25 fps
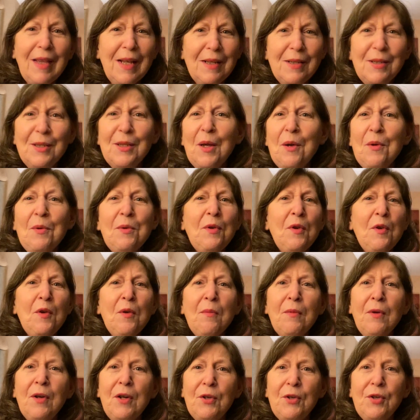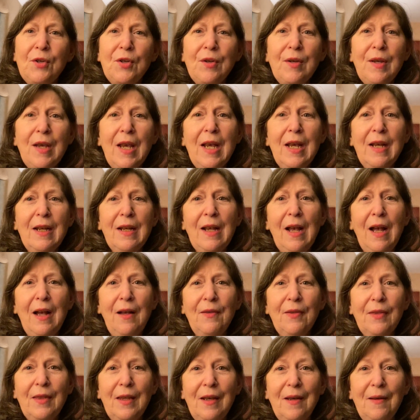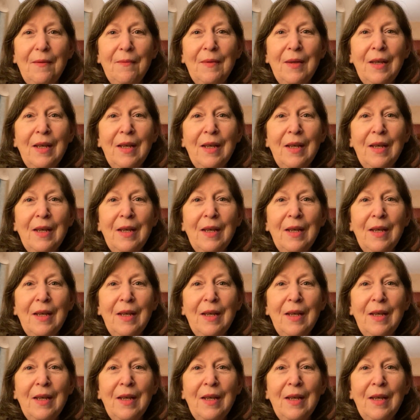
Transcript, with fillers: so numerous you can't count them.